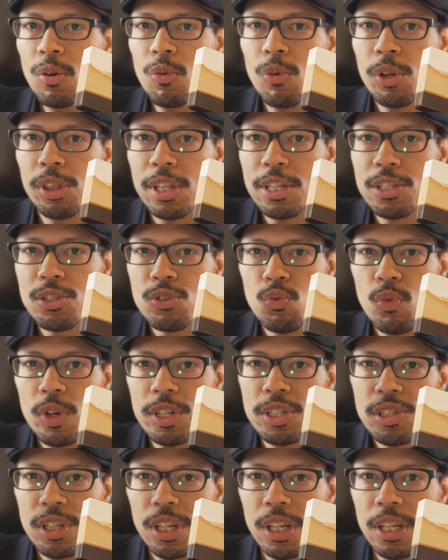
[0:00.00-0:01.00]
with this
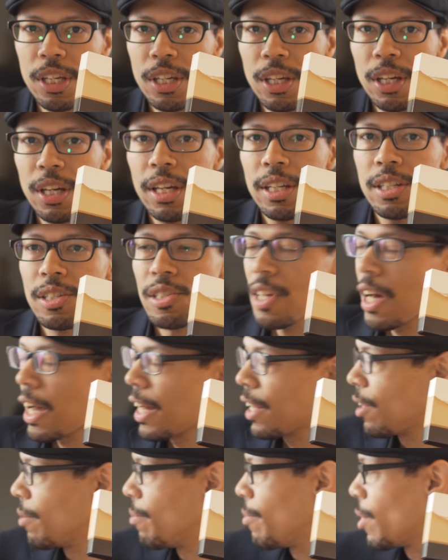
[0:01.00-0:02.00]
whiskey
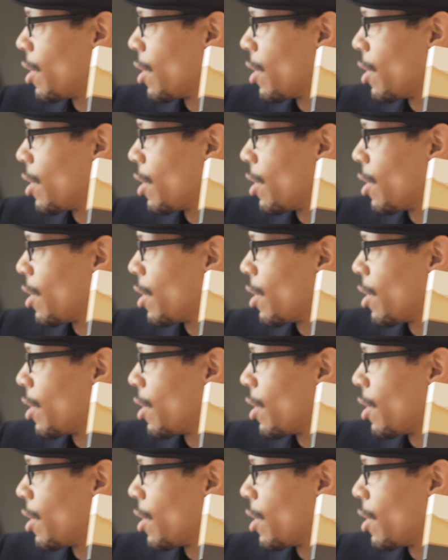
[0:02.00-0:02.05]
inside the